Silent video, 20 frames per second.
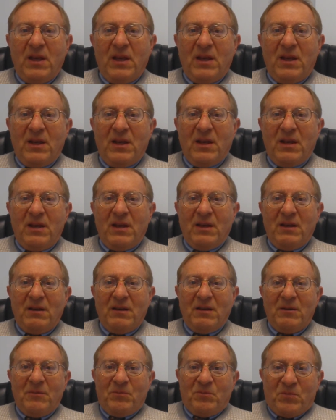
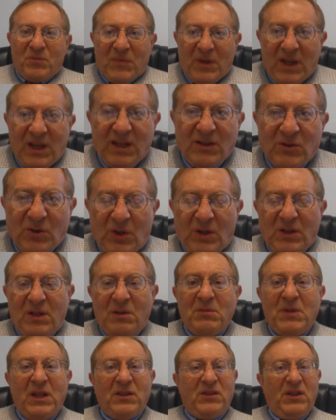He told
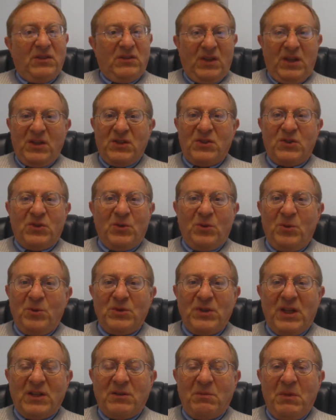them that it is true
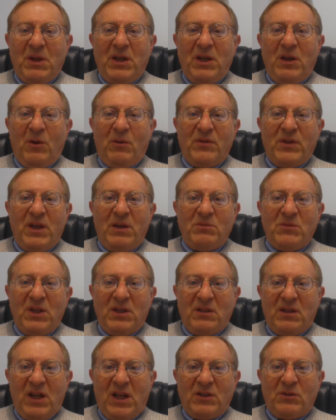that many of them
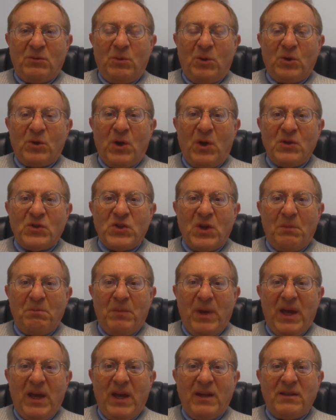did not work on
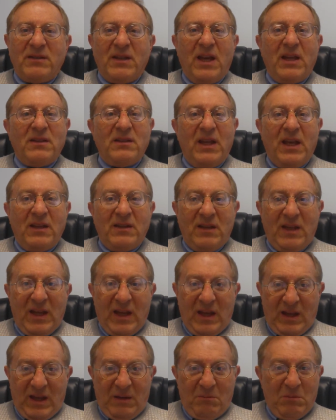Shabbat, and
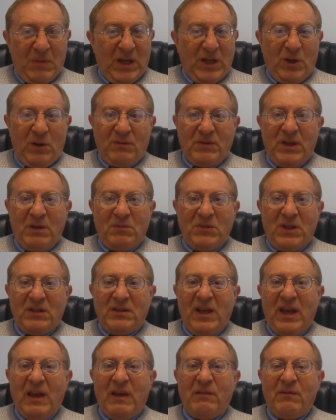many of them
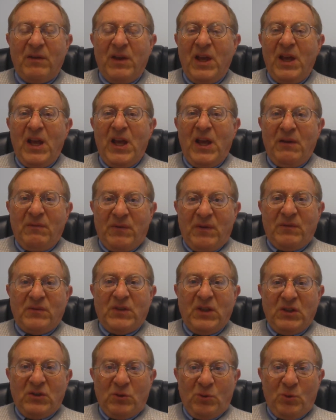did have
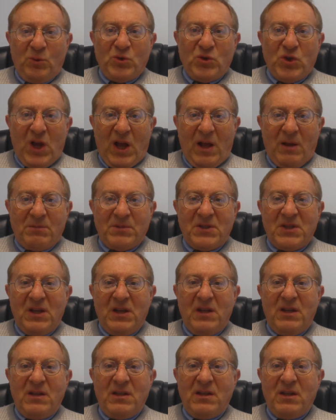52 jobs
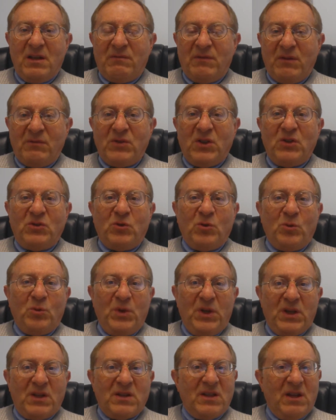in 52
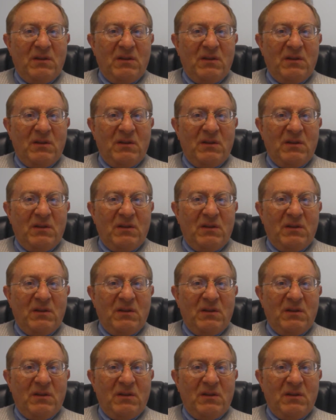weeks.